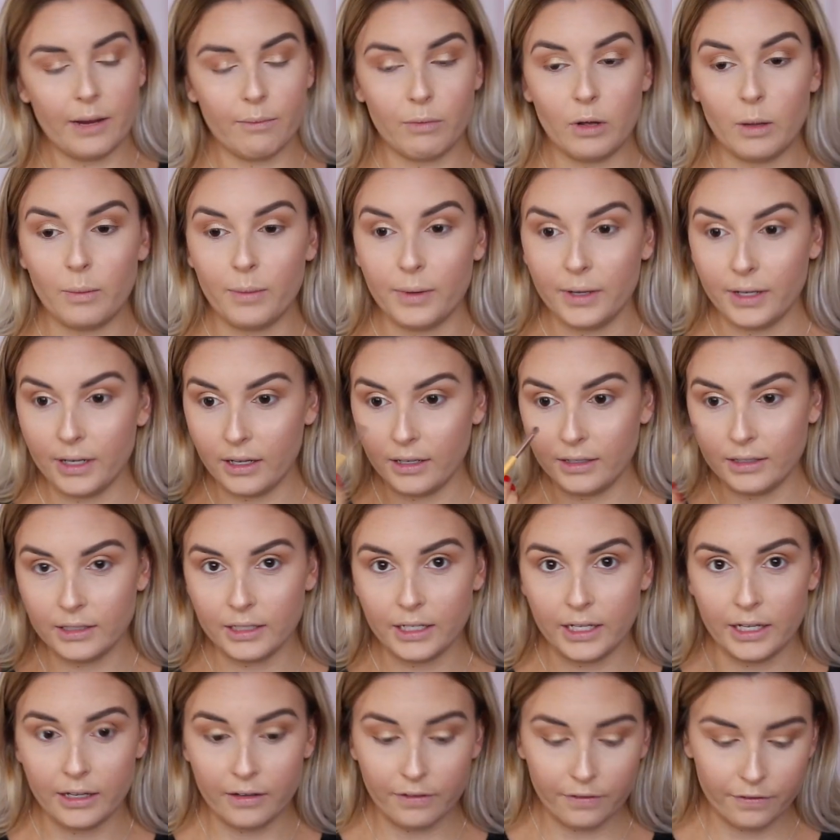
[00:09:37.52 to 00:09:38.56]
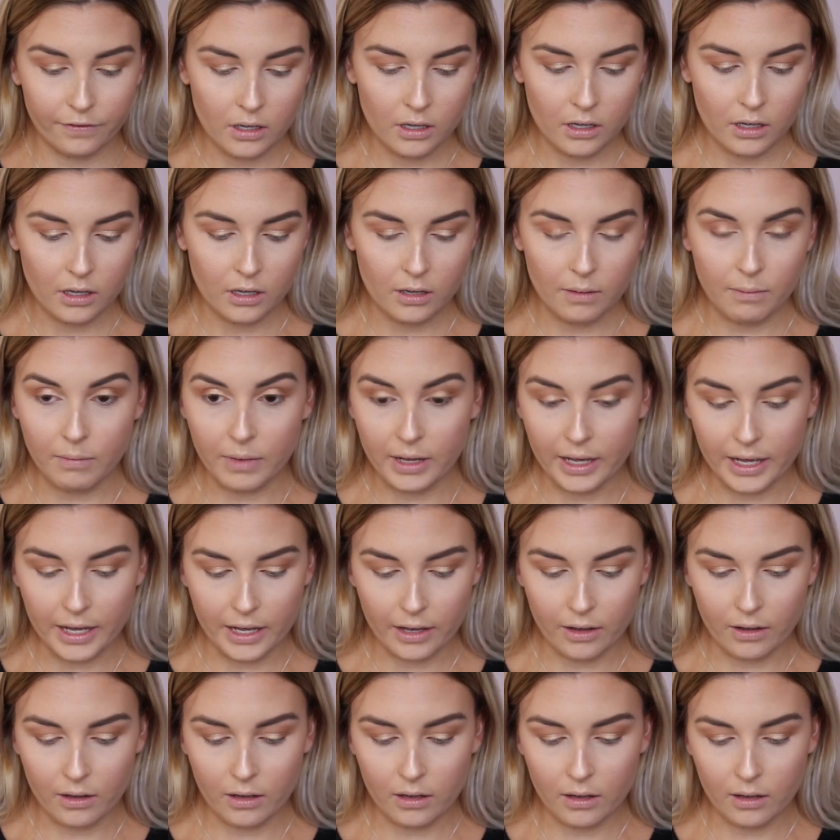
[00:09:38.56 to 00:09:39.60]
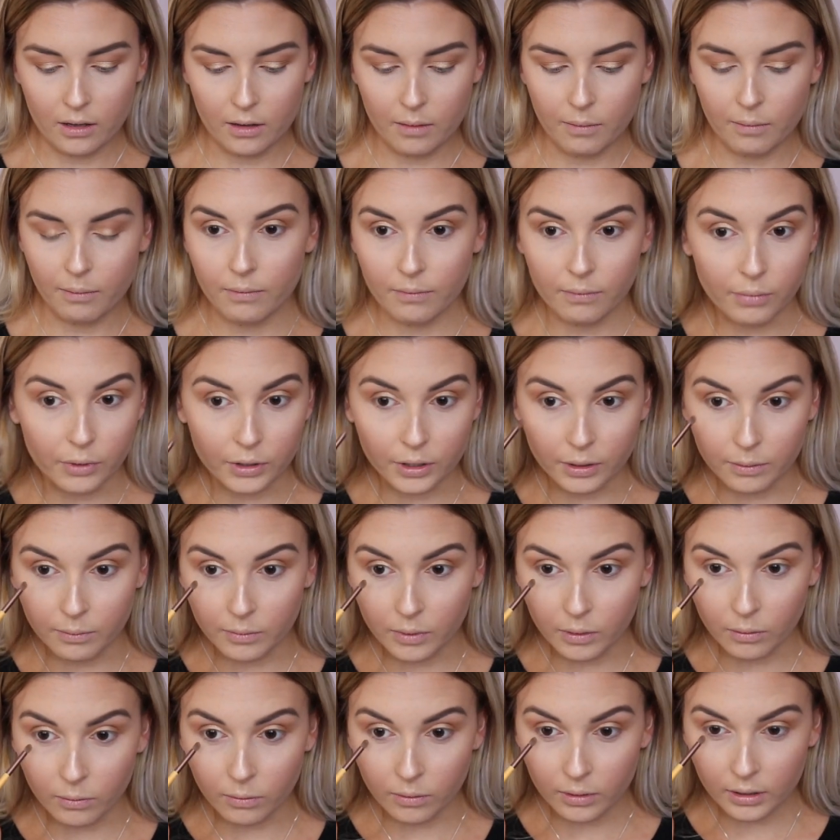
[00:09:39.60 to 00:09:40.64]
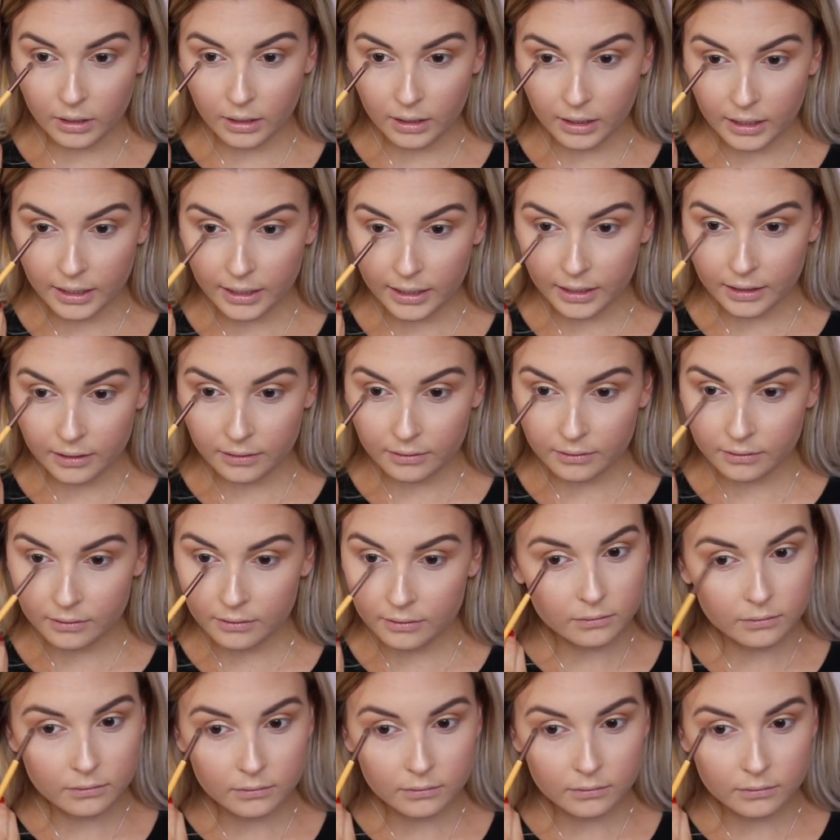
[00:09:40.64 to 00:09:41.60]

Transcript: and pop it underneath my bottom waterline.